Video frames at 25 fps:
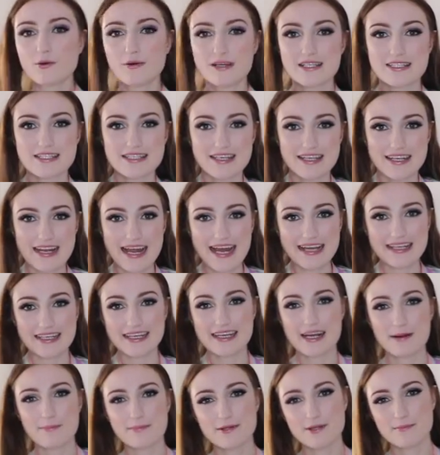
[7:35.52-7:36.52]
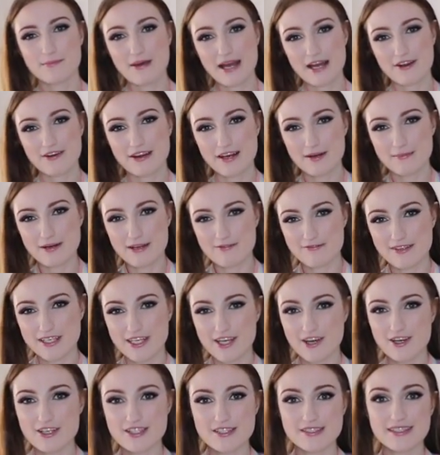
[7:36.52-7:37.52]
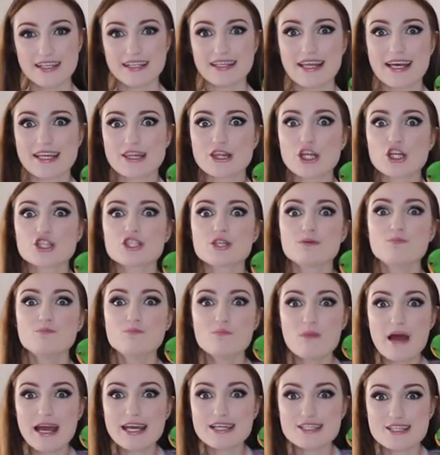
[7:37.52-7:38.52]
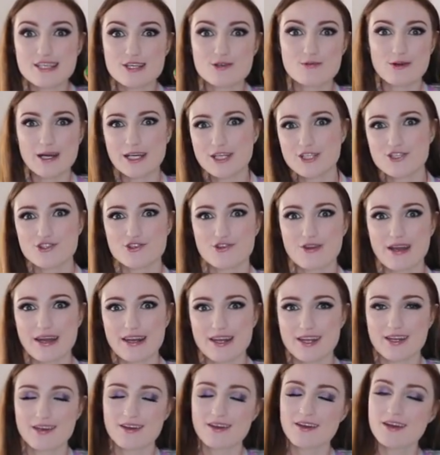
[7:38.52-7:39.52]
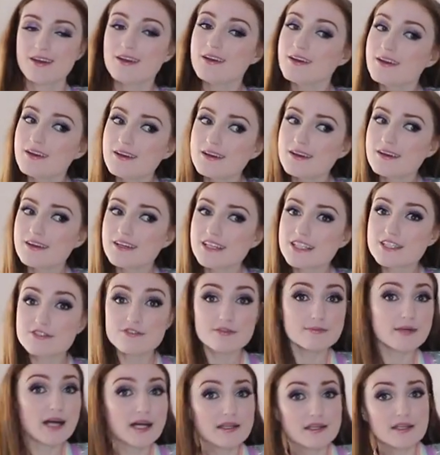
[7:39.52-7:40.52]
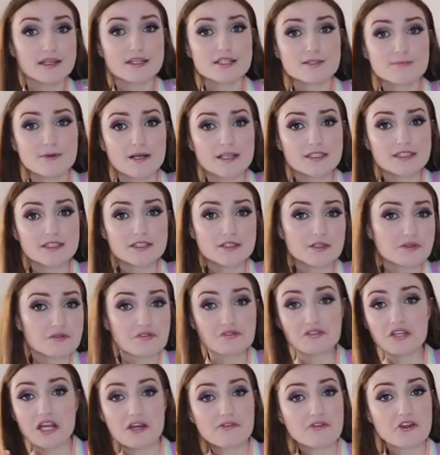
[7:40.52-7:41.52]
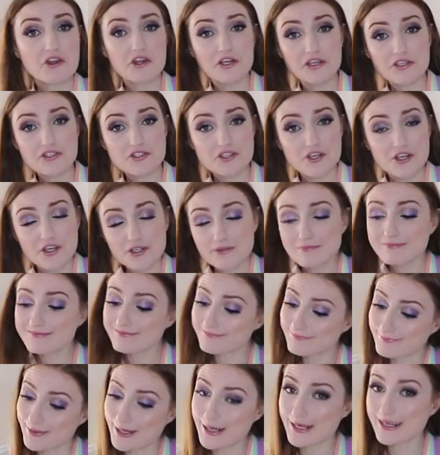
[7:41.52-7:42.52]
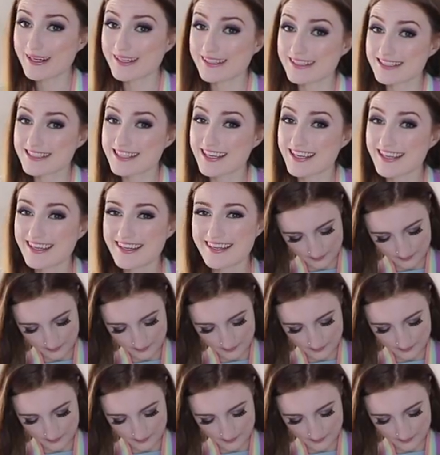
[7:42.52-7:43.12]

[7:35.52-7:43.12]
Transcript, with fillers: always see it hanging up in the background of my videos and they're like, that's amazing, where did you get it? It's from AliExpress. You'd never think so, but it is.